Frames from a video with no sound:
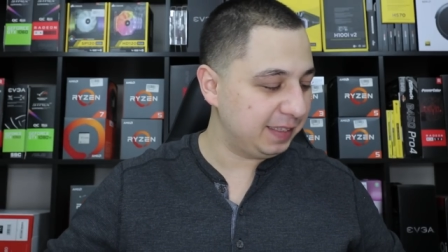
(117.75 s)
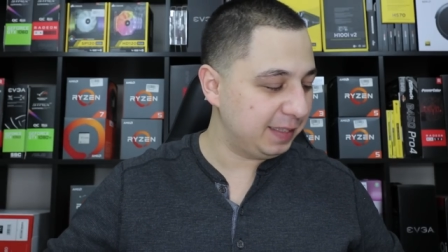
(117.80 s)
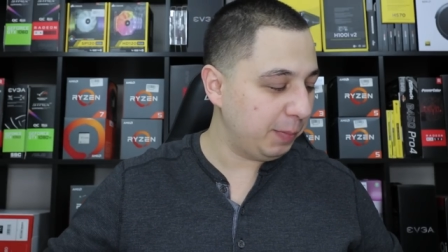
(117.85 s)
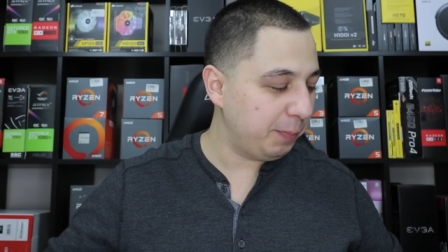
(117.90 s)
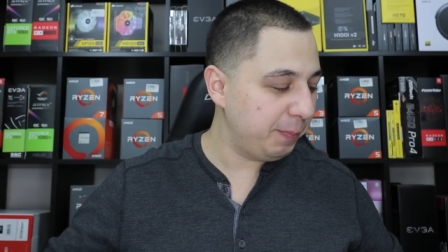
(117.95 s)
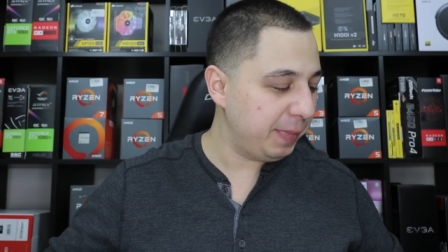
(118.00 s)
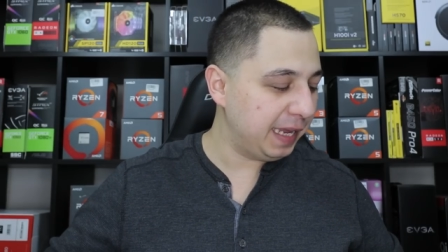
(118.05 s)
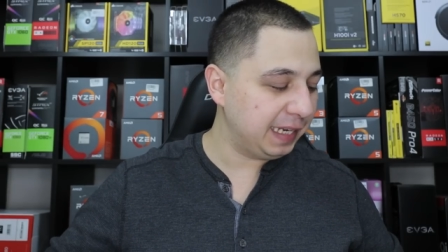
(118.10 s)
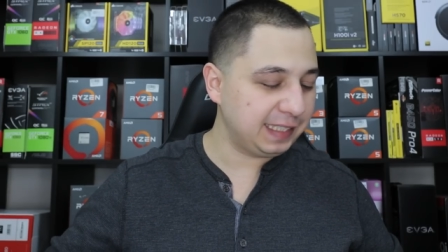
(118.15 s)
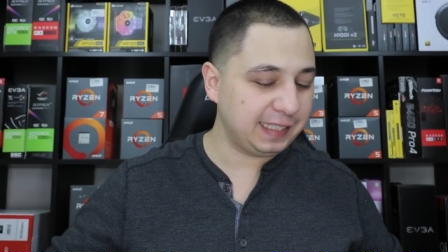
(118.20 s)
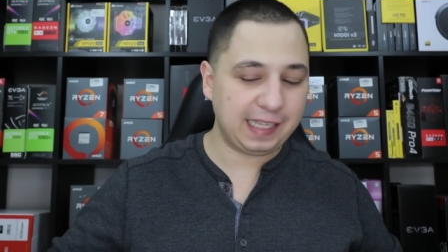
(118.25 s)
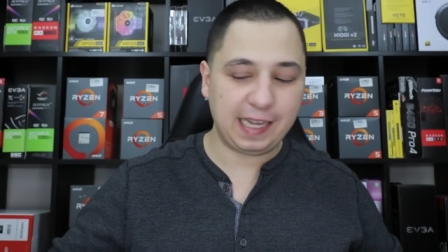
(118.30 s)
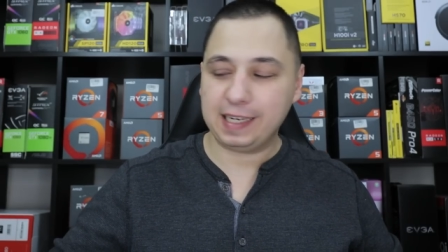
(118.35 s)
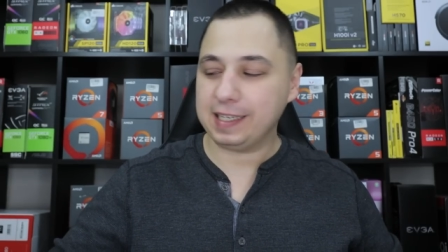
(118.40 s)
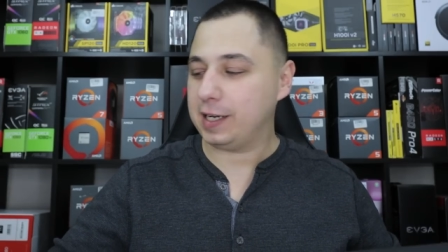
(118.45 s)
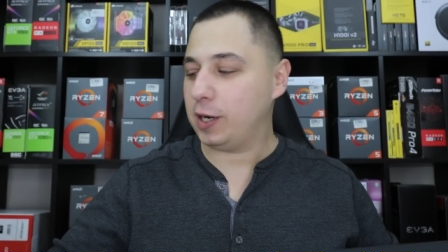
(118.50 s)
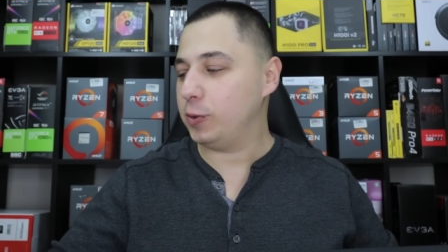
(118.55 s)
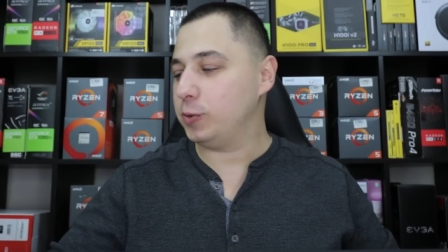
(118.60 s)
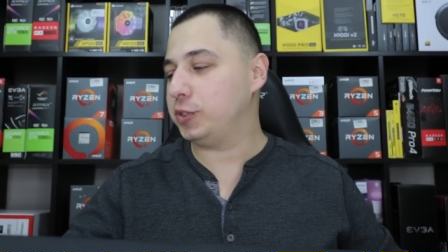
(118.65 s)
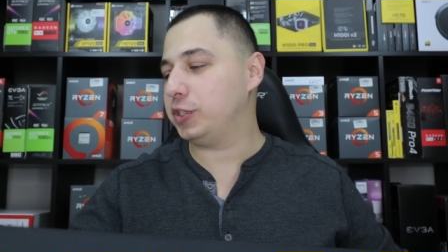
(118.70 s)
the mesh
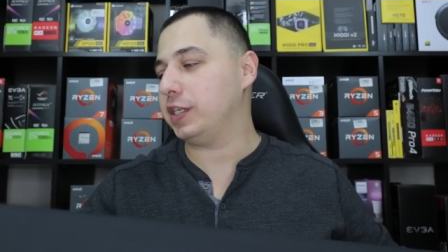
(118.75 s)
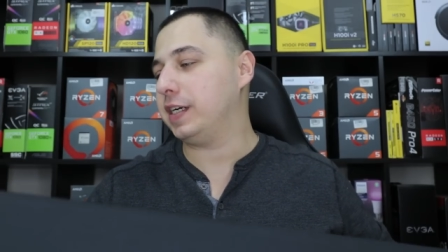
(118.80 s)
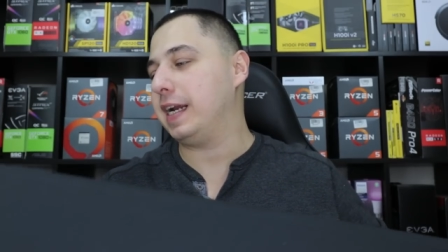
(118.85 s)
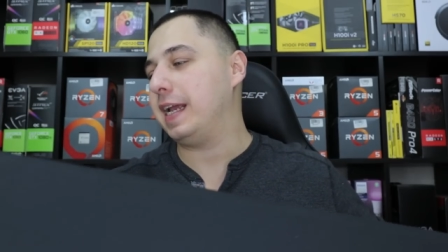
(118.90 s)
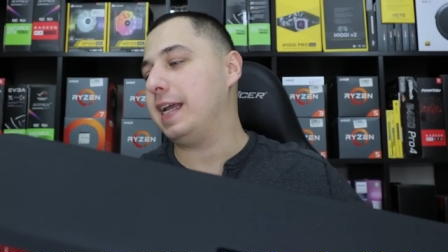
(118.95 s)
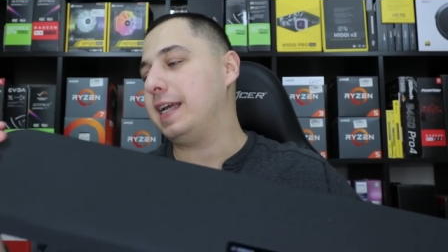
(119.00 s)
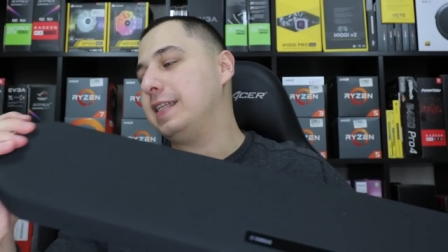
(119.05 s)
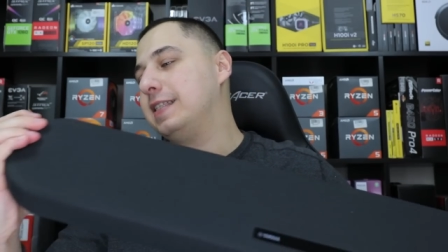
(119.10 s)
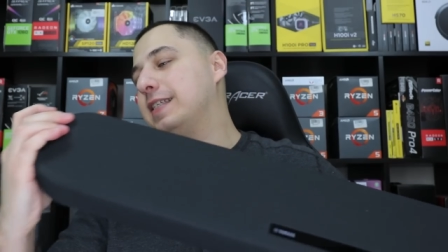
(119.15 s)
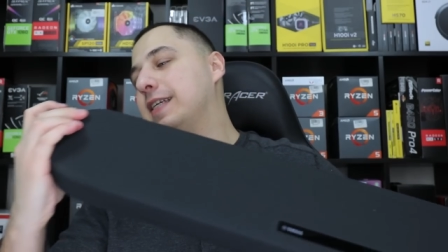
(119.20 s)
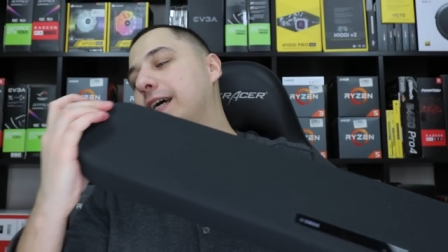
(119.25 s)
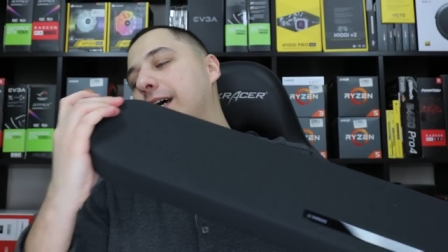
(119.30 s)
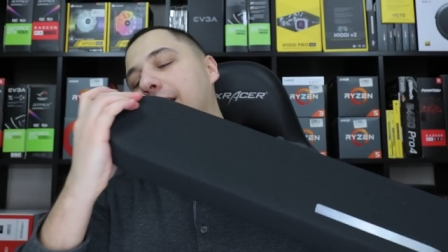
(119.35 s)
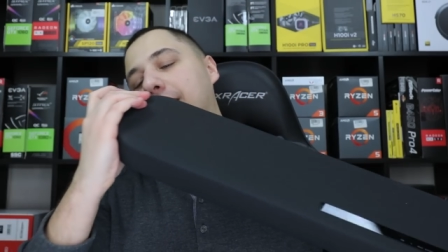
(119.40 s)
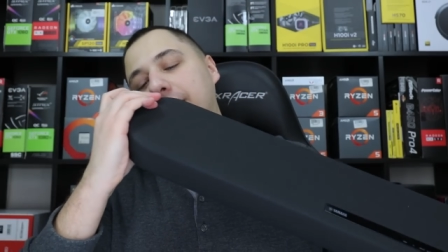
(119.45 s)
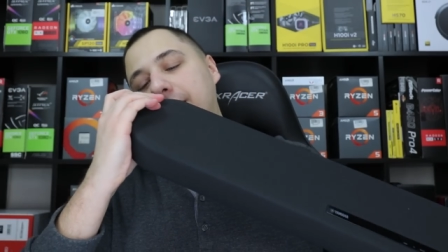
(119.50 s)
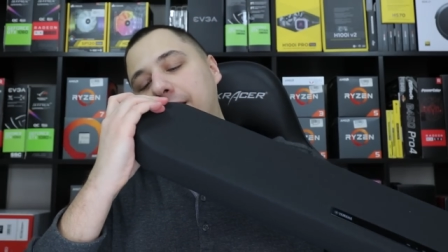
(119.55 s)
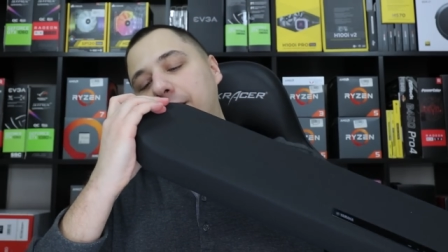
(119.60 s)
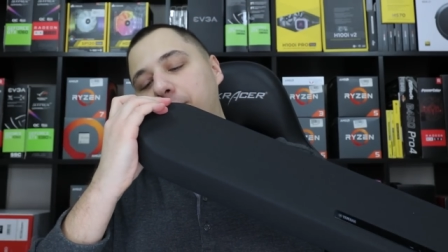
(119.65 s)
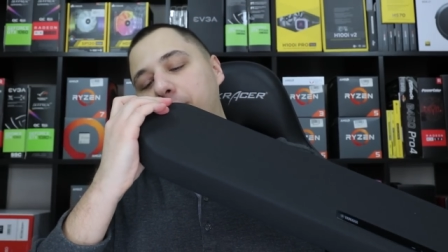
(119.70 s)
that kosher hates,
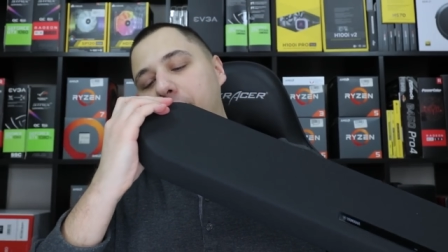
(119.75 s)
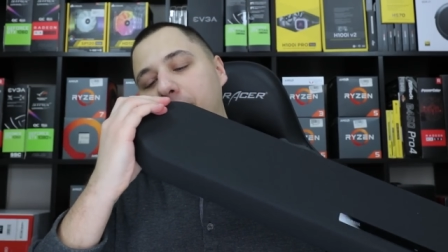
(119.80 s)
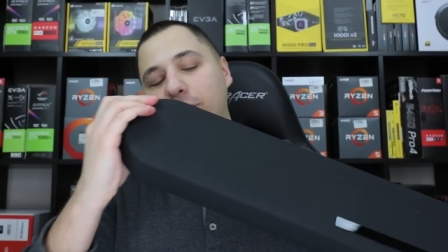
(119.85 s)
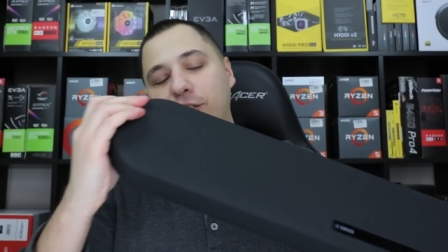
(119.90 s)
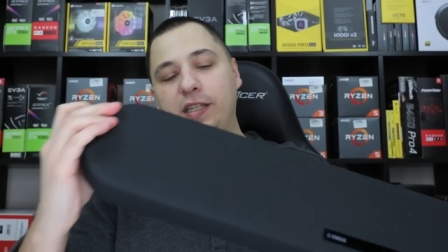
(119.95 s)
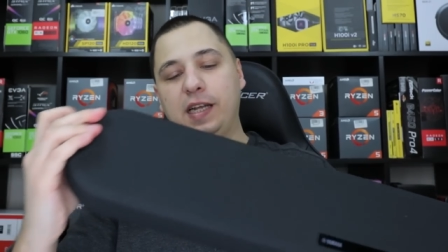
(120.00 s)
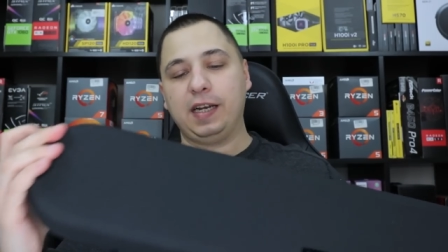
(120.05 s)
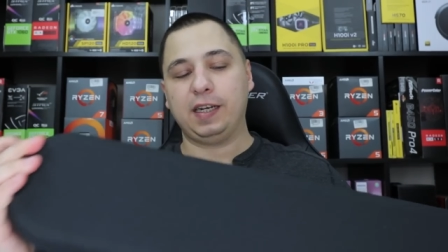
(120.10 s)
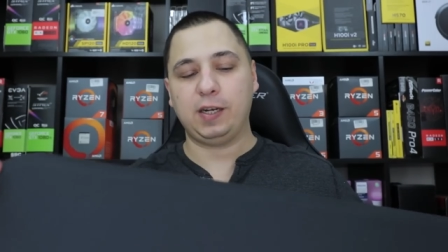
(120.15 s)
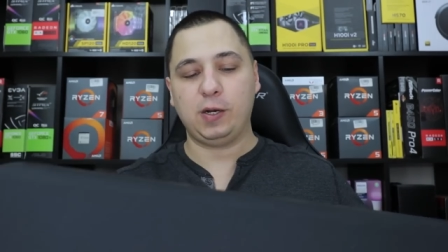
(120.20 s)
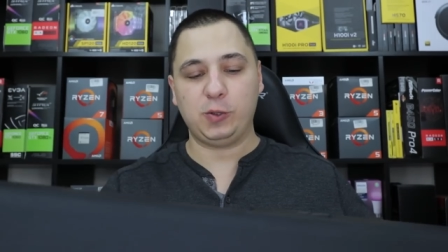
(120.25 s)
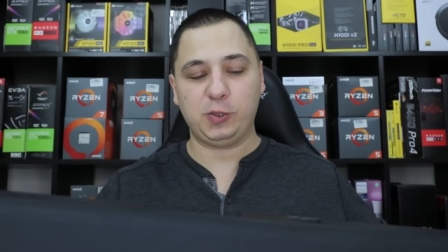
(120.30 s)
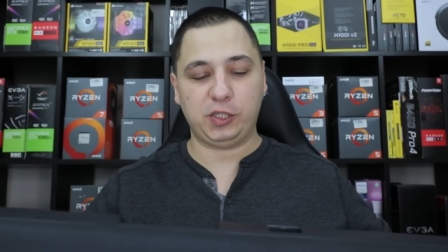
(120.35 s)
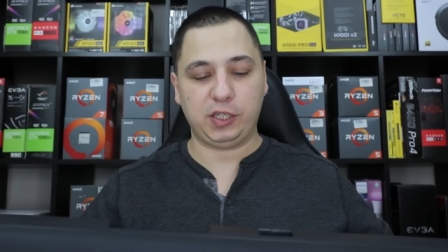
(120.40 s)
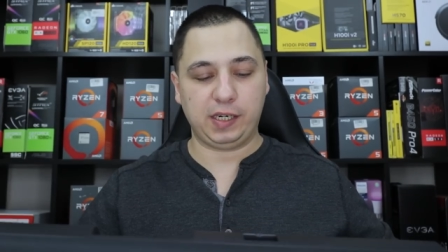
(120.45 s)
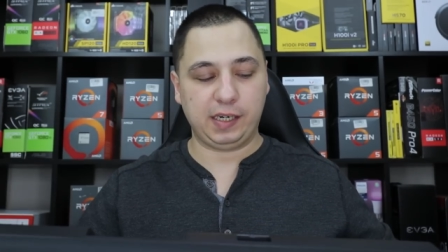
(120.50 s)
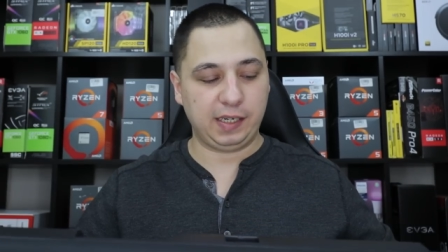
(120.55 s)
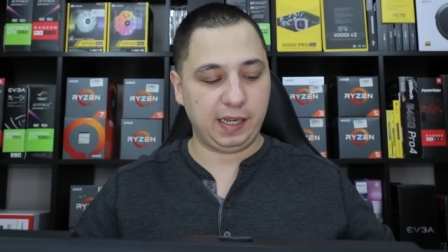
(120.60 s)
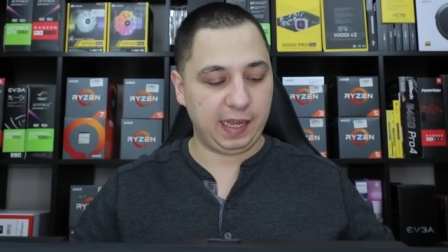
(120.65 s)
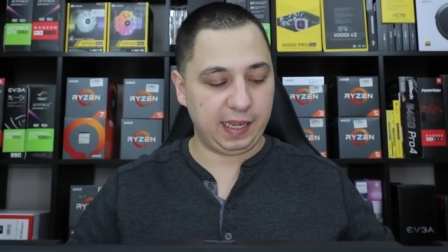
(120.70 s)
guys. The mesh that
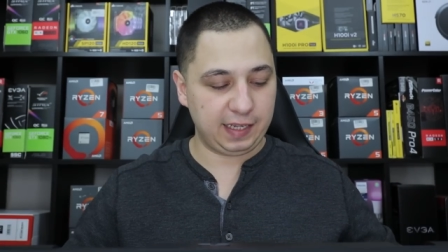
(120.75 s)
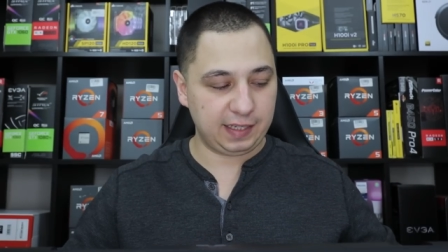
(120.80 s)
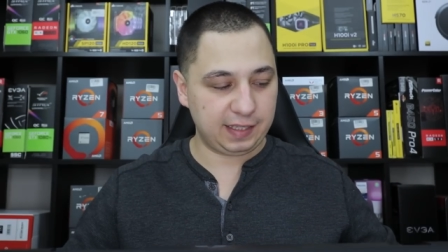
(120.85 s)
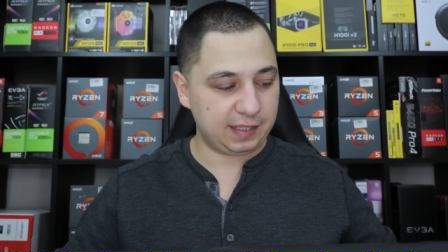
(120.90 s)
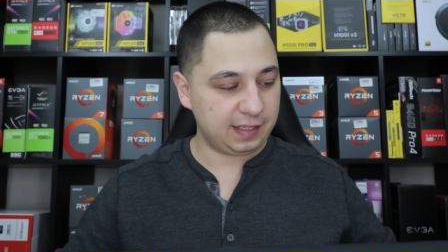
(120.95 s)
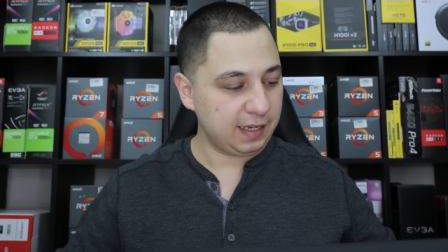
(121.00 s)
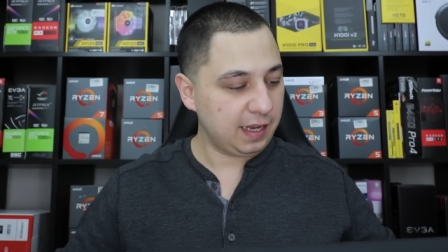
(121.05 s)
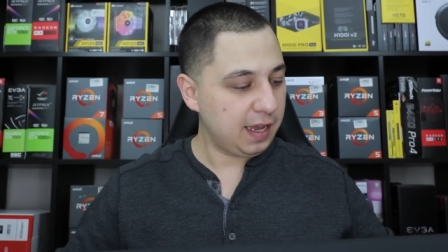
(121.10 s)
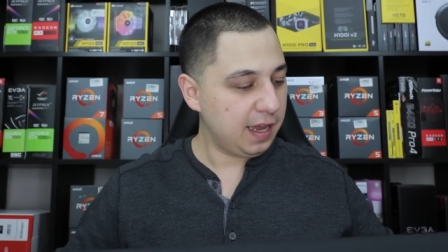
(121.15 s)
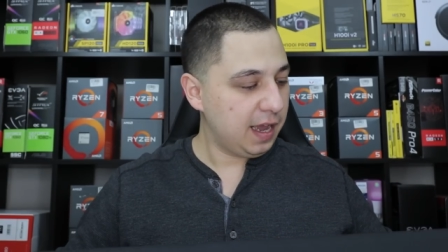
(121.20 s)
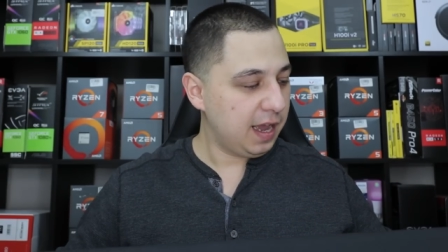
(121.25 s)
kosher hates.